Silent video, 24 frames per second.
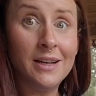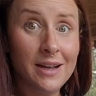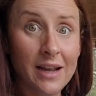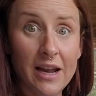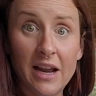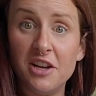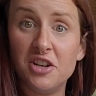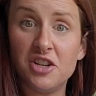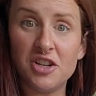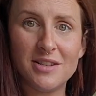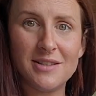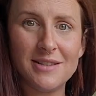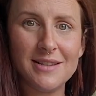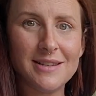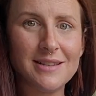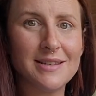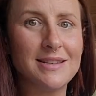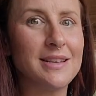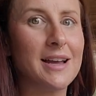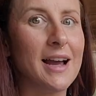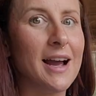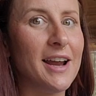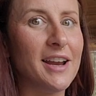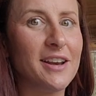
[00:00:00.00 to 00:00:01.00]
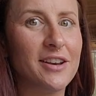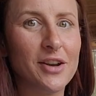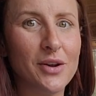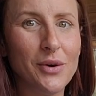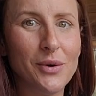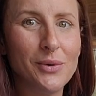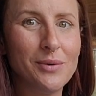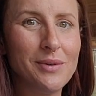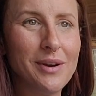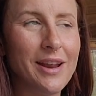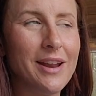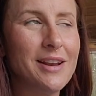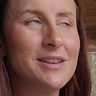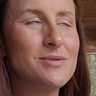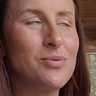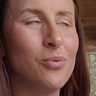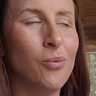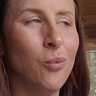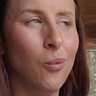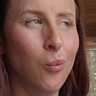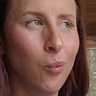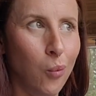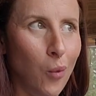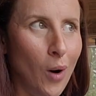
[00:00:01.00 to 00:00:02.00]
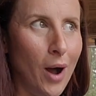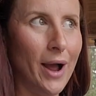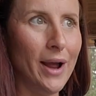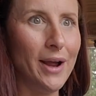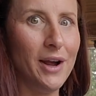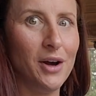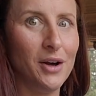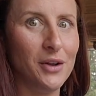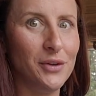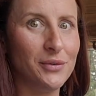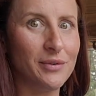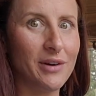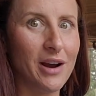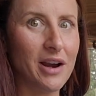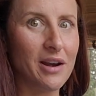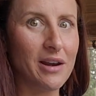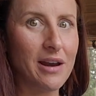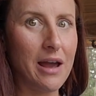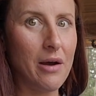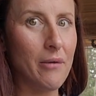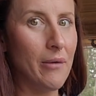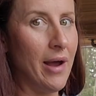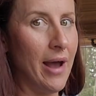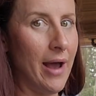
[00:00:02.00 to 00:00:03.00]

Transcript: And just a side note, it's wild right now